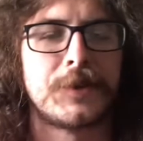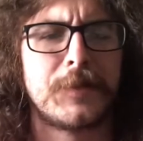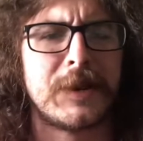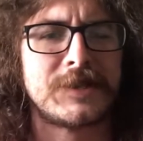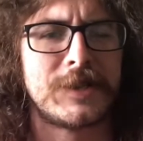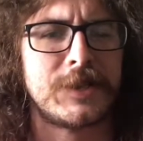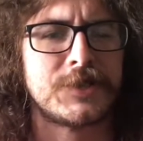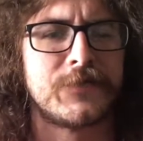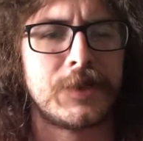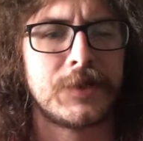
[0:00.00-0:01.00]
it in my
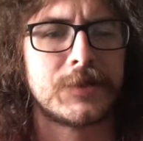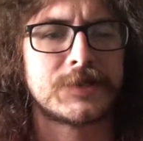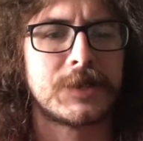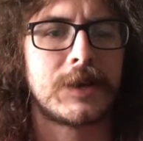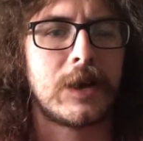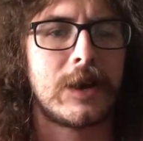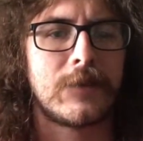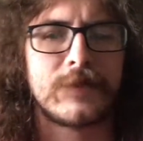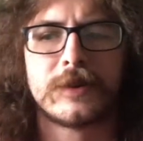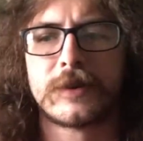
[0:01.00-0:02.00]
10-inch video because I
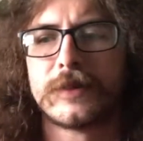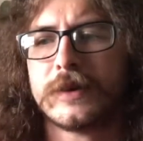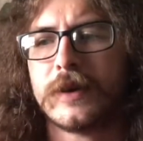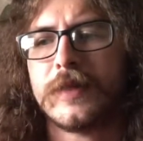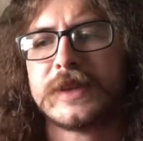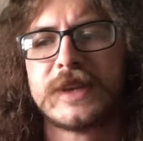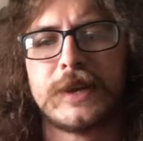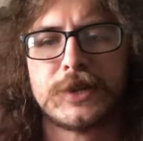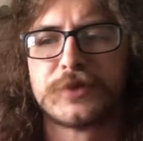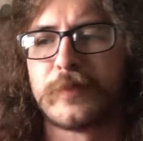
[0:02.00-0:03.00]
have like the
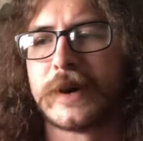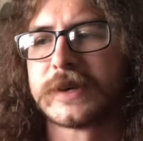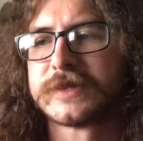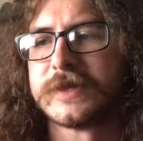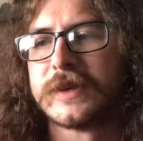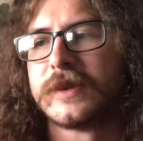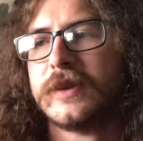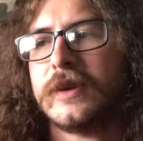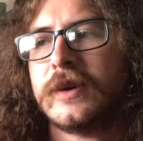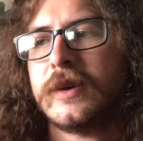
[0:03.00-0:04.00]
10-inch box set
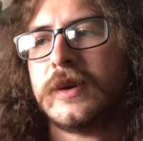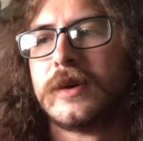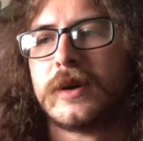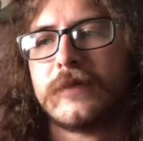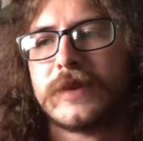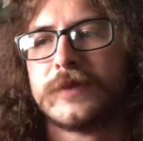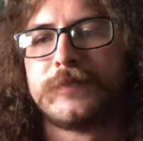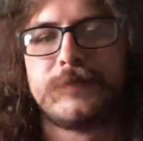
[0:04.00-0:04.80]
of it.